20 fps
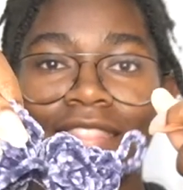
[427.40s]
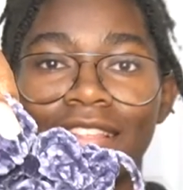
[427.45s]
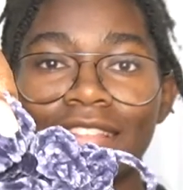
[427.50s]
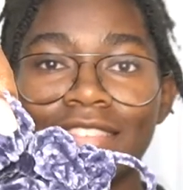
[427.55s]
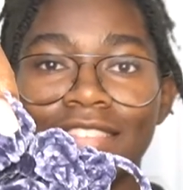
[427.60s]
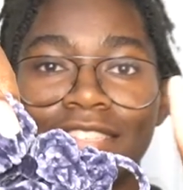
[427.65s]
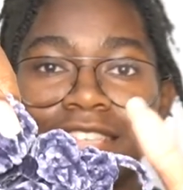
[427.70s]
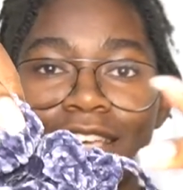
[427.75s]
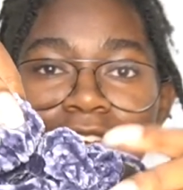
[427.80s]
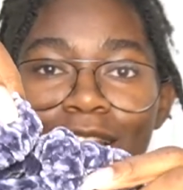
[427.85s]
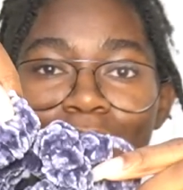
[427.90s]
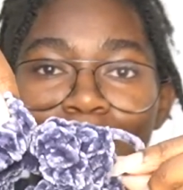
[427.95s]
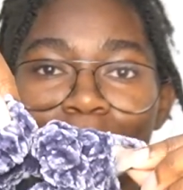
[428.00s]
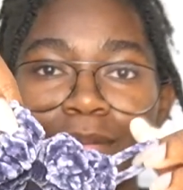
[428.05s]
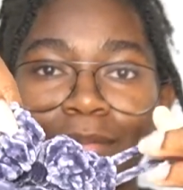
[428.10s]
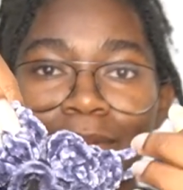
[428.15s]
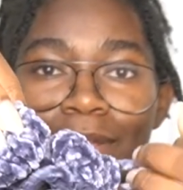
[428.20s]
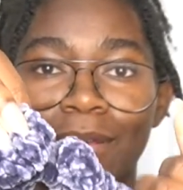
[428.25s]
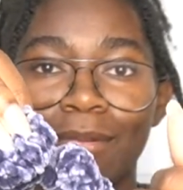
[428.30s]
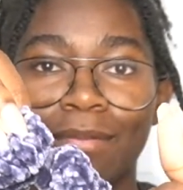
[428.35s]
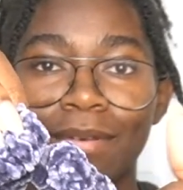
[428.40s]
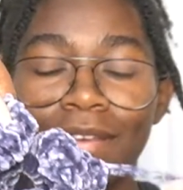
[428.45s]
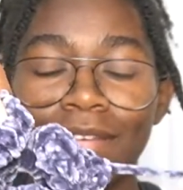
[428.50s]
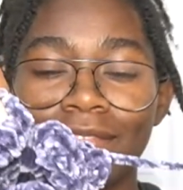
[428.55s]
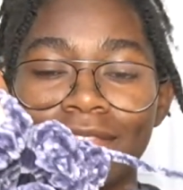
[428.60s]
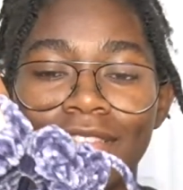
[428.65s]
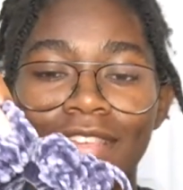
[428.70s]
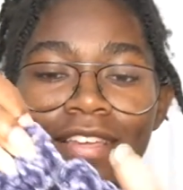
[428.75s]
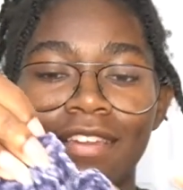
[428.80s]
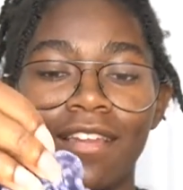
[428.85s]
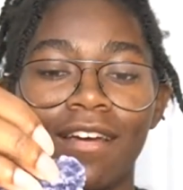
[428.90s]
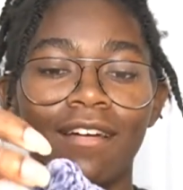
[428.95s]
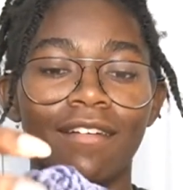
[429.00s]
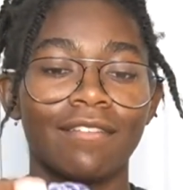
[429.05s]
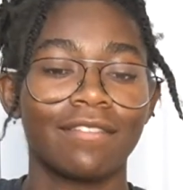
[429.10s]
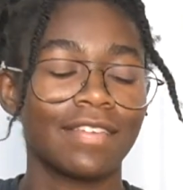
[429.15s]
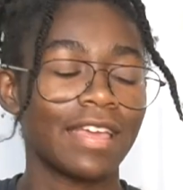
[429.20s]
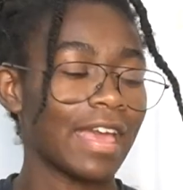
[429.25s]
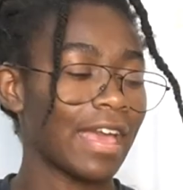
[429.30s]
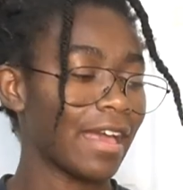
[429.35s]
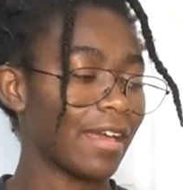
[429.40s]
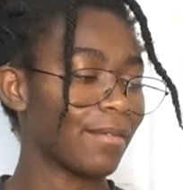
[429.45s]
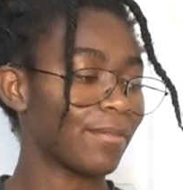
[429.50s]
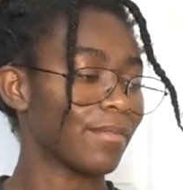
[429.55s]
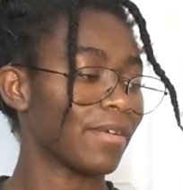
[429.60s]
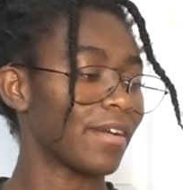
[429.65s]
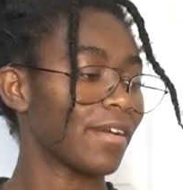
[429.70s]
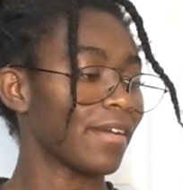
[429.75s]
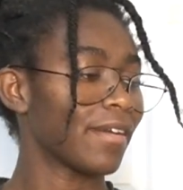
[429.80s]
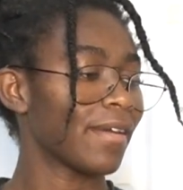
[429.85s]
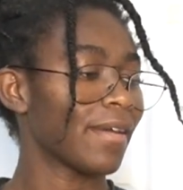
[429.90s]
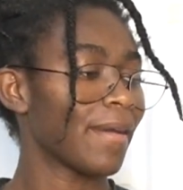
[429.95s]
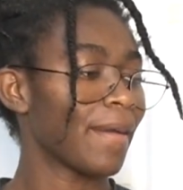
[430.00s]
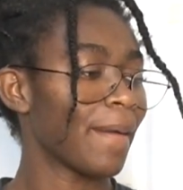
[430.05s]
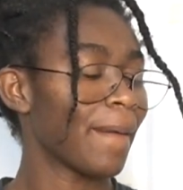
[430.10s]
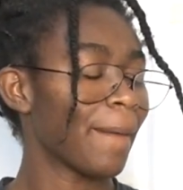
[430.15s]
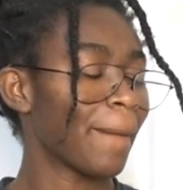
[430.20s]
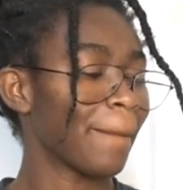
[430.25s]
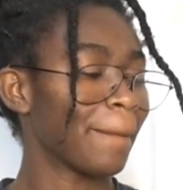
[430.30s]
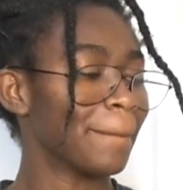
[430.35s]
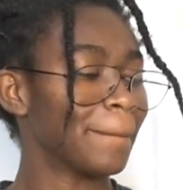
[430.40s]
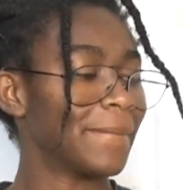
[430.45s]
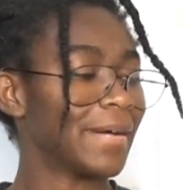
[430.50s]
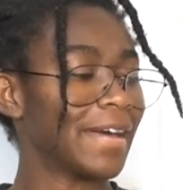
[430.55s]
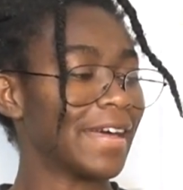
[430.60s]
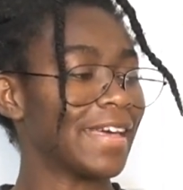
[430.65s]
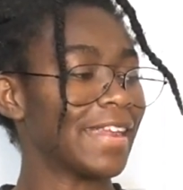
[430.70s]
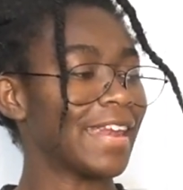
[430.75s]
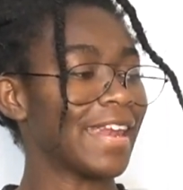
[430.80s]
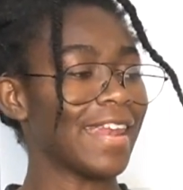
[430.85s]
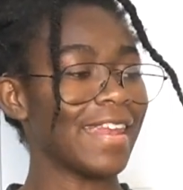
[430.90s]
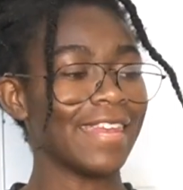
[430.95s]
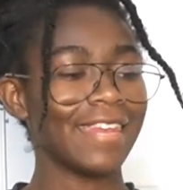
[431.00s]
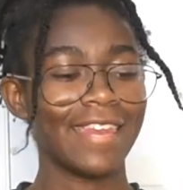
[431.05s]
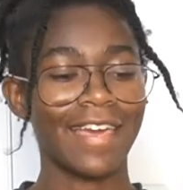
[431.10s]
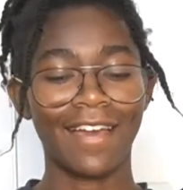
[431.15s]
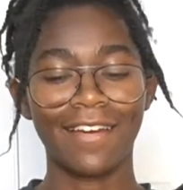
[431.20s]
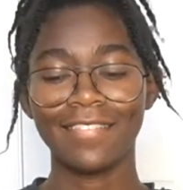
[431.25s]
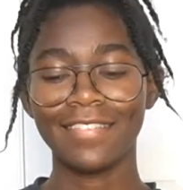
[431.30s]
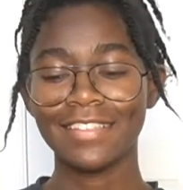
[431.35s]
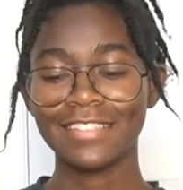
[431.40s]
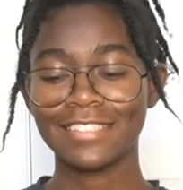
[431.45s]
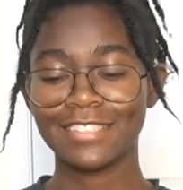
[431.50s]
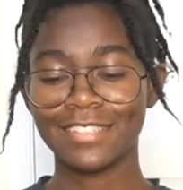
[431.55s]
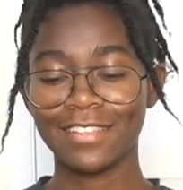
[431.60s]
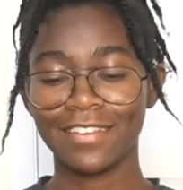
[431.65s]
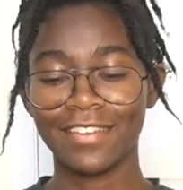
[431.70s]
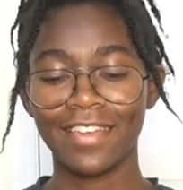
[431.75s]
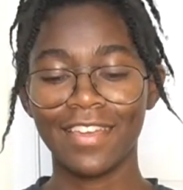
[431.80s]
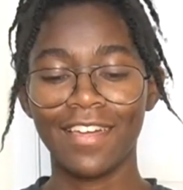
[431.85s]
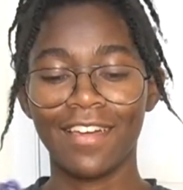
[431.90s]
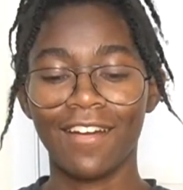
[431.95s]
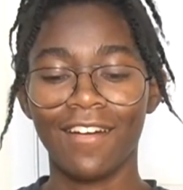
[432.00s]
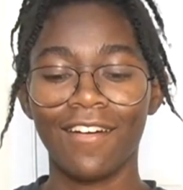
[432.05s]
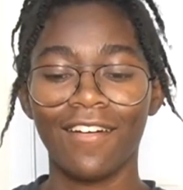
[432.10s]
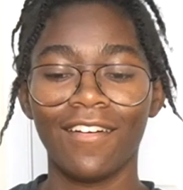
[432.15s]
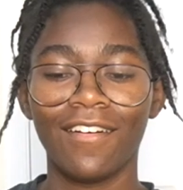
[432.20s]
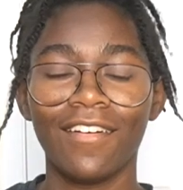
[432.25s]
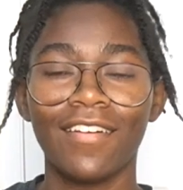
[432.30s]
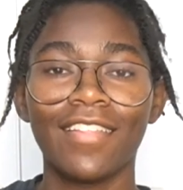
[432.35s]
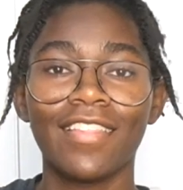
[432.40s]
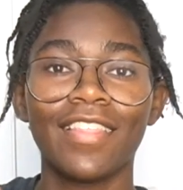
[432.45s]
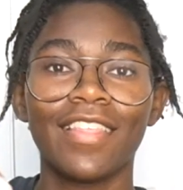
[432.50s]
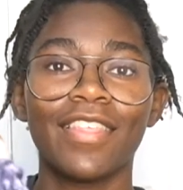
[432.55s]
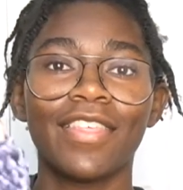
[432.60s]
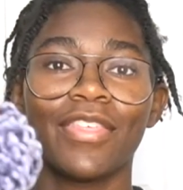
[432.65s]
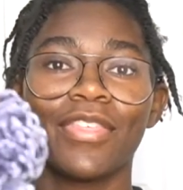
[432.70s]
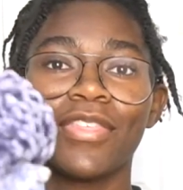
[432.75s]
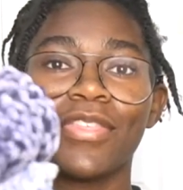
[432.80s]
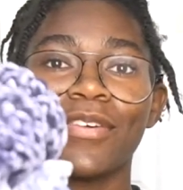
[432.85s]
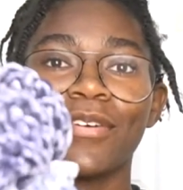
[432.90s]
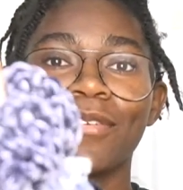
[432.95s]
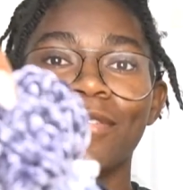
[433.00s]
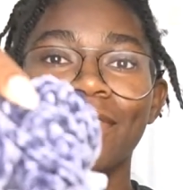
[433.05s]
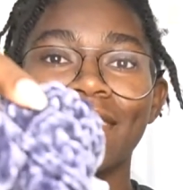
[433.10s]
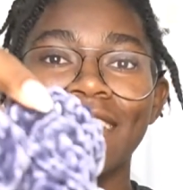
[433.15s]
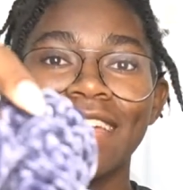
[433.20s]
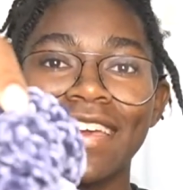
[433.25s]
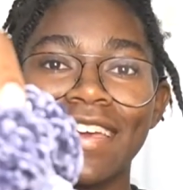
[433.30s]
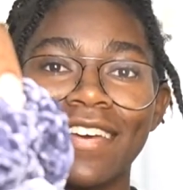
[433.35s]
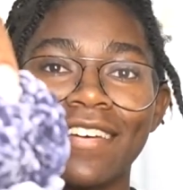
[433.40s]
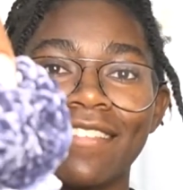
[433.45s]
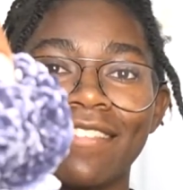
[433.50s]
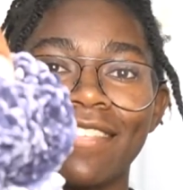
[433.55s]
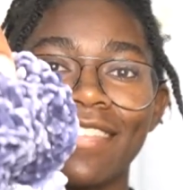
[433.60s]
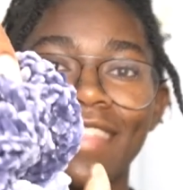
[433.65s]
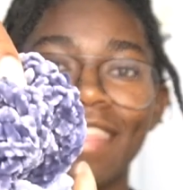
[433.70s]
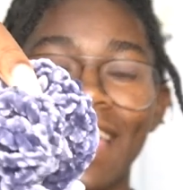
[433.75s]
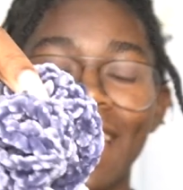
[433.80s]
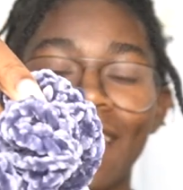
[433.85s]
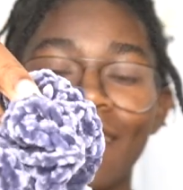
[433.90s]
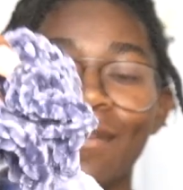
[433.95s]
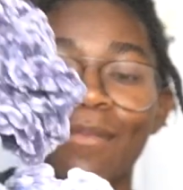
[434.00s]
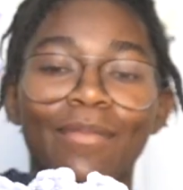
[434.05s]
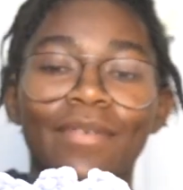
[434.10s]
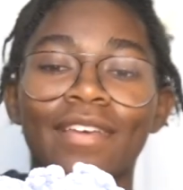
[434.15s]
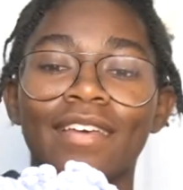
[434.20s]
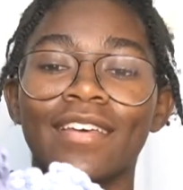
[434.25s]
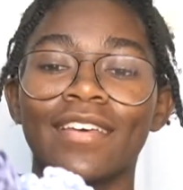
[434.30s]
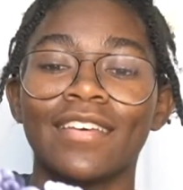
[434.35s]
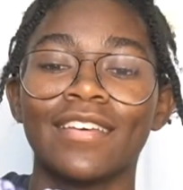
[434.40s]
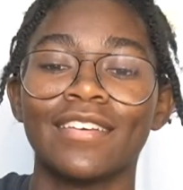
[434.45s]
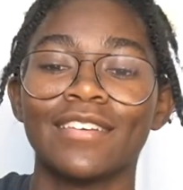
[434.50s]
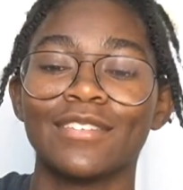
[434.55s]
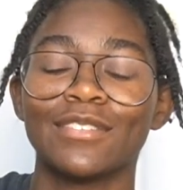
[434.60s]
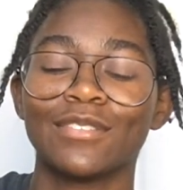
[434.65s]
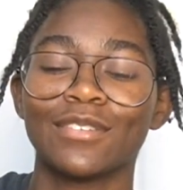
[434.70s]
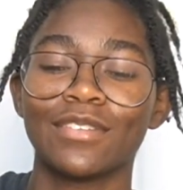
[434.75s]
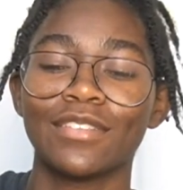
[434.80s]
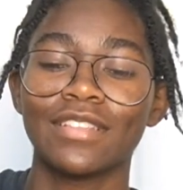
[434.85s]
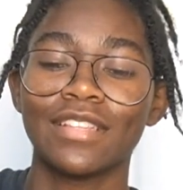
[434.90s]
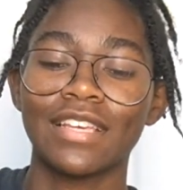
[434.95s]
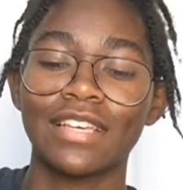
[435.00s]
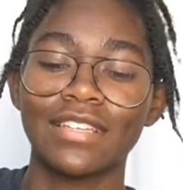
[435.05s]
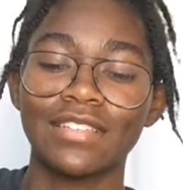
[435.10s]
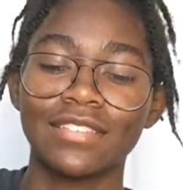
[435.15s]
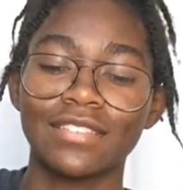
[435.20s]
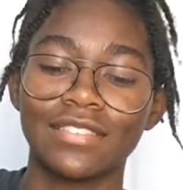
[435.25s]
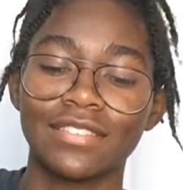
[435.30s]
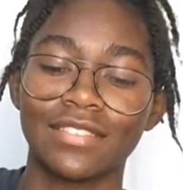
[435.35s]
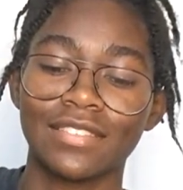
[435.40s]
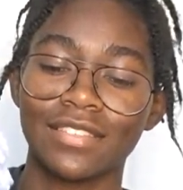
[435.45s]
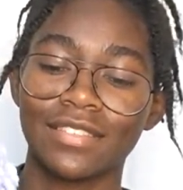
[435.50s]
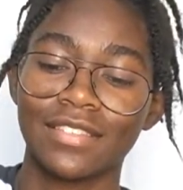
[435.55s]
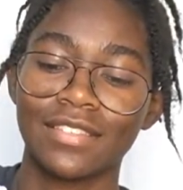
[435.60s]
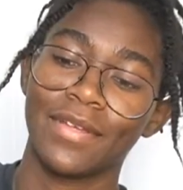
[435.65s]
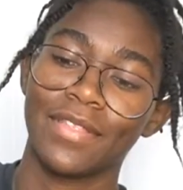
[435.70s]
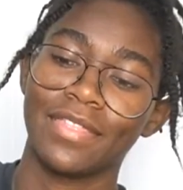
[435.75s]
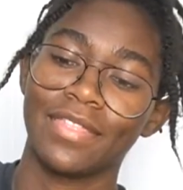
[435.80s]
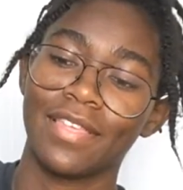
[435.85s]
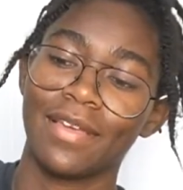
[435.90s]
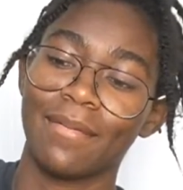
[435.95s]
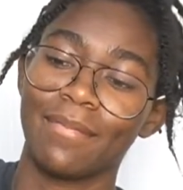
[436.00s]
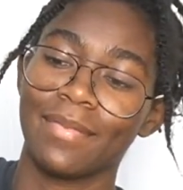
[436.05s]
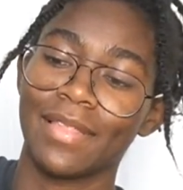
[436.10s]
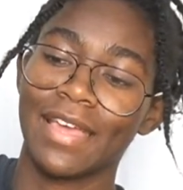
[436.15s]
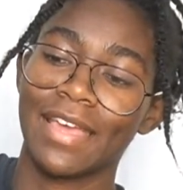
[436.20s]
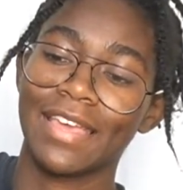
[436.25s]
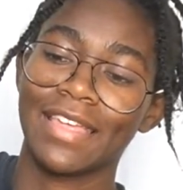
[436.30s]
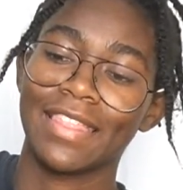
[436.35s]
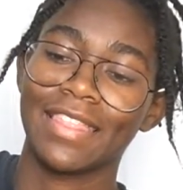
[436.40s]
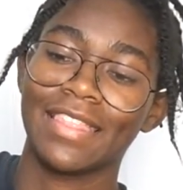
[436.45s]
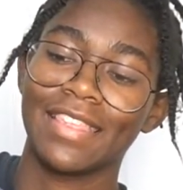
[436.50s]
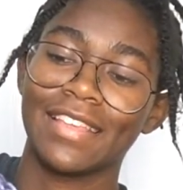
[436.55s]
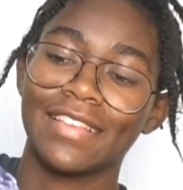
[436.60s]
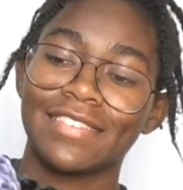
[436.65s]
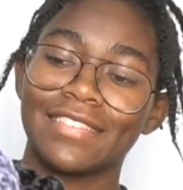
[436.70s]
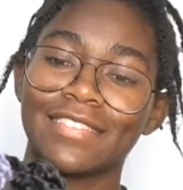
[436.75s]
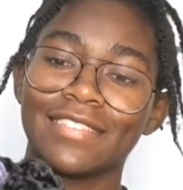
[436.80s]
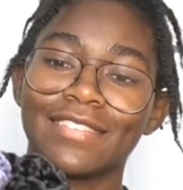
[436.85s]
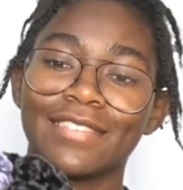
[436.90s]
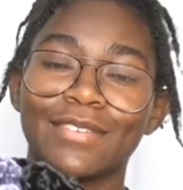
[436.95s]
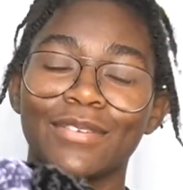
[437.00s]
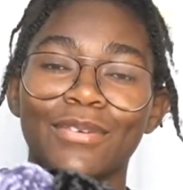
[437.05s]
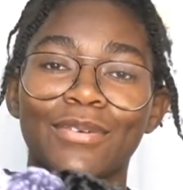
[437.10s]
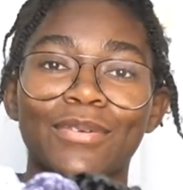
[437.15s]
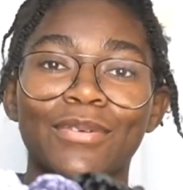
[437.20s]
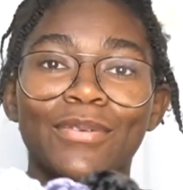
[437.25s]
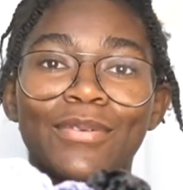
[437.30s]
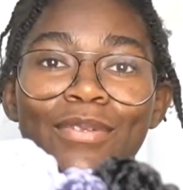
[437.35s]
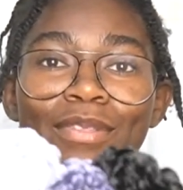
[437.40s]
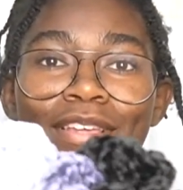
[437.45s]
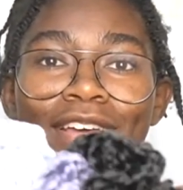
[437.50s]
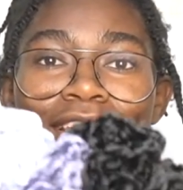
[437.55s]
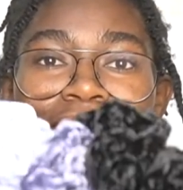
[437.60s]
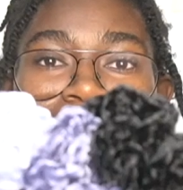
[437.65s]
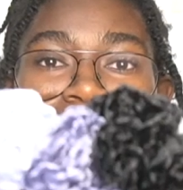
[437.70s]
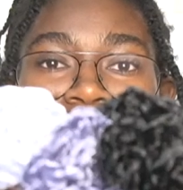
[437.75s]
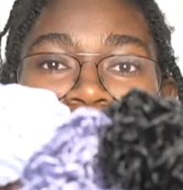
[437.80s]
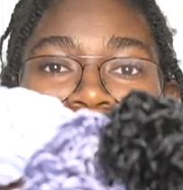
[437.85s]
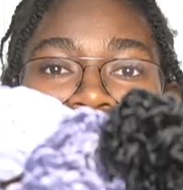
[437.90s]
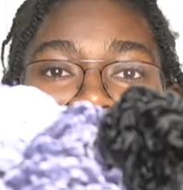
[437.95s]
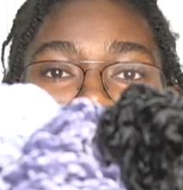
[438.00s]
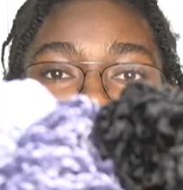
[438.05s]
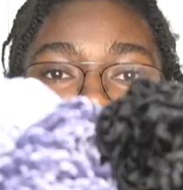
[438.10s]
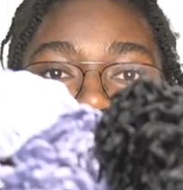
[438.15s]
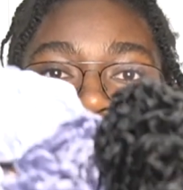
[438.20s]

the tail will be weaved in off camera. But now let's look at all 3 of them. So let's put them like this. Ooh, look at that